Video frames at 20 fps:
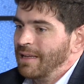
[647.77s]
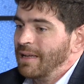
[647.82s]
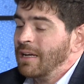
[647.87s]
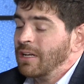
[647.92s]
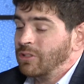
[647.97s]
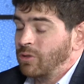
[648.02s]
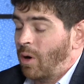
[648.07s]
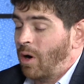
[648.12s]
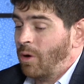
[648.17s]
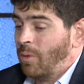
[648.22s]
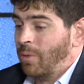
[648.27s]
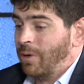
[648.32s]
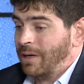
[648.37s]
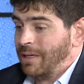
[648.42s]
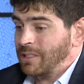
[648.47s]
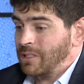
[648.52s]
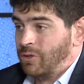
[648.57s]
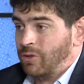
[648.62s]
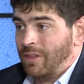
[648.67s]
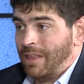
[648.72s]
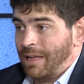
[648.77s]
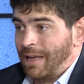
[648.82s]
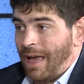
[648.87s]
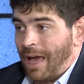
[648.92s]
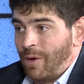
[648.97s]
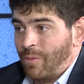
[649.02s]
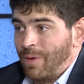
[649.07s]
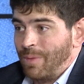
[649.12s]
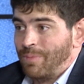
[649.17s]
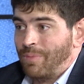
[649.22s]
So our work is to think, how
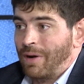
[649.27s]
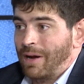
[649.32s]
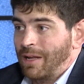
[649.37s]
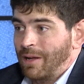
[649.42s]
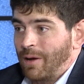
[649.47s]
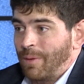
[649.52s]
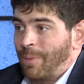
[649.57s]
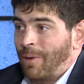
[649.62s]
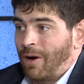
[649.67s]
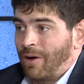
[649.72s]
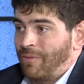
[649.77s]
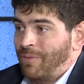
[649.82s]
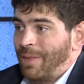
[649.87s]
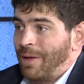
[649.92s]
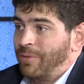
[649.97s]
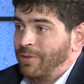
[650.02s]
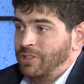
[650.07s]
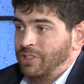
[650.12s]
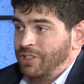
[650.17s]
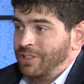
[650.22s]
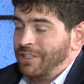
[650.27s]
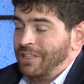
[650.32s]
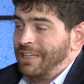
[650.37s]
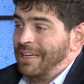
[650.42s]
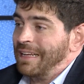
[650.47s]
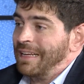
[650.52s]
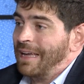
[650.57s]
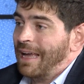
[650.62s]
do we break apart from that rigidity?